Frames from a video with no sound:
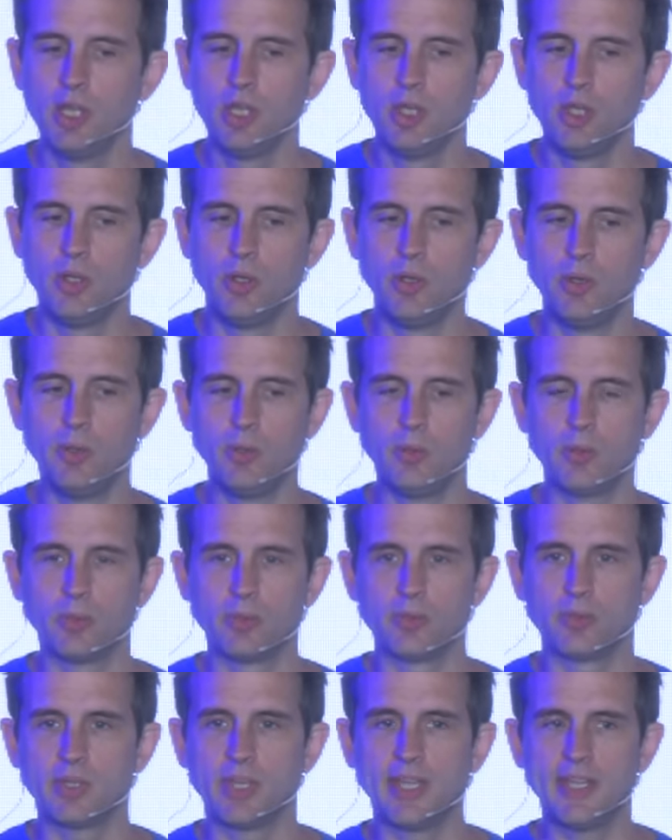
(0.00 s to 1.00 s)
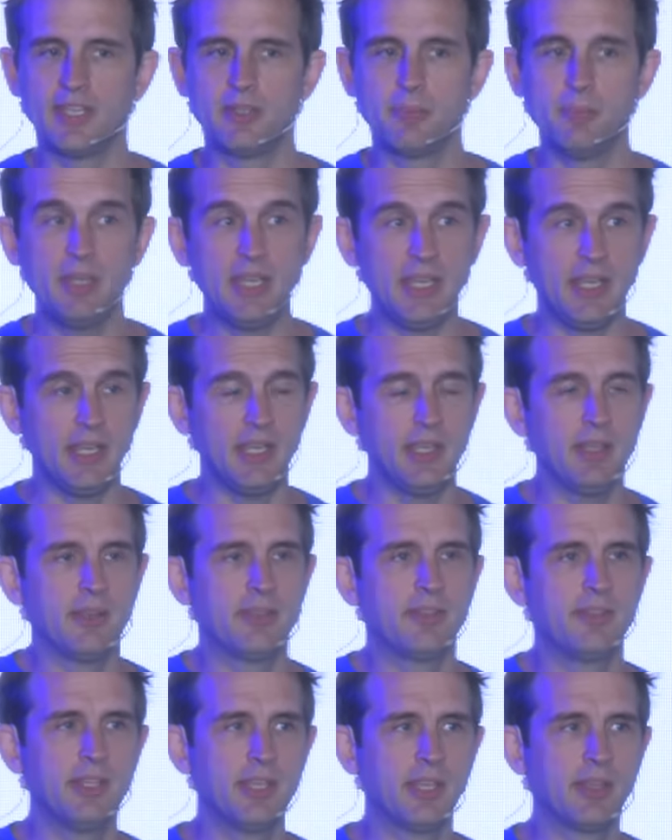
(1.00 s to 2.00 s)
who, like me,
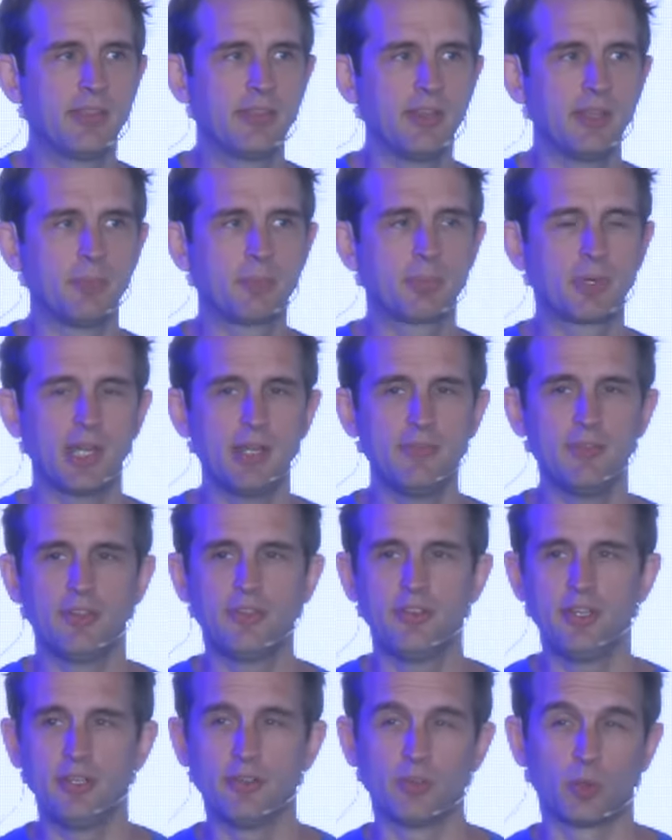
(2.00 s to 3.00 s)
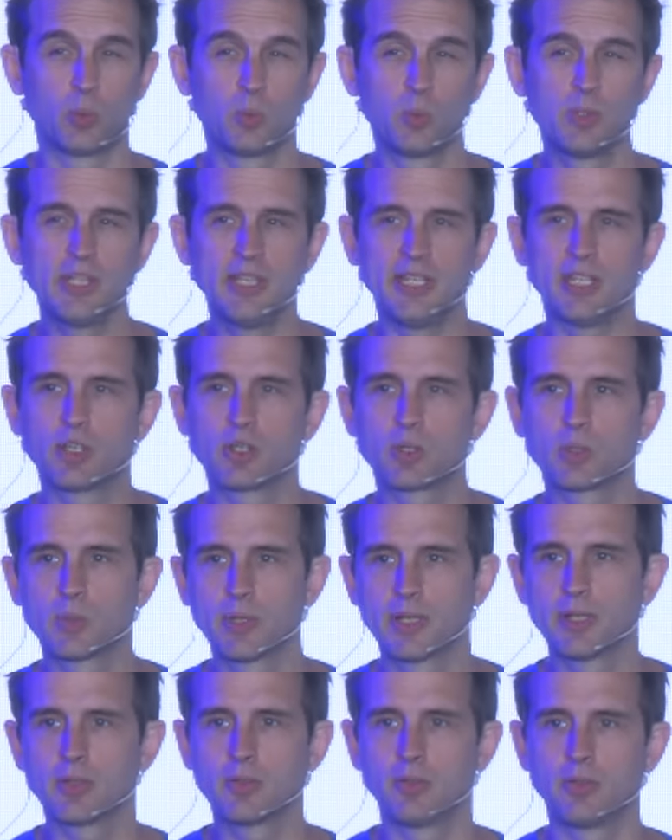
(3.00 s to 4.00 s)
think that privacy is a really
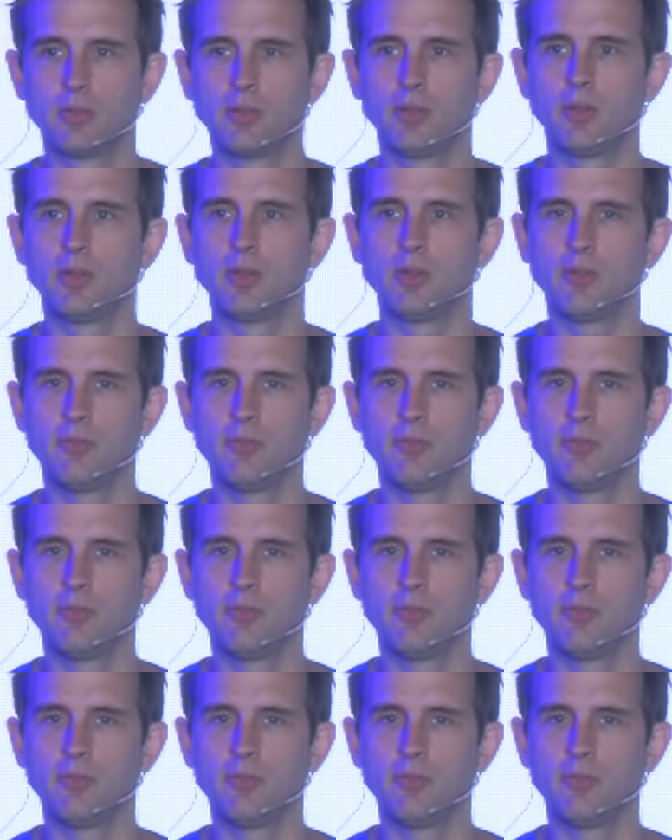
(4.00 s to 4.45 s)
critical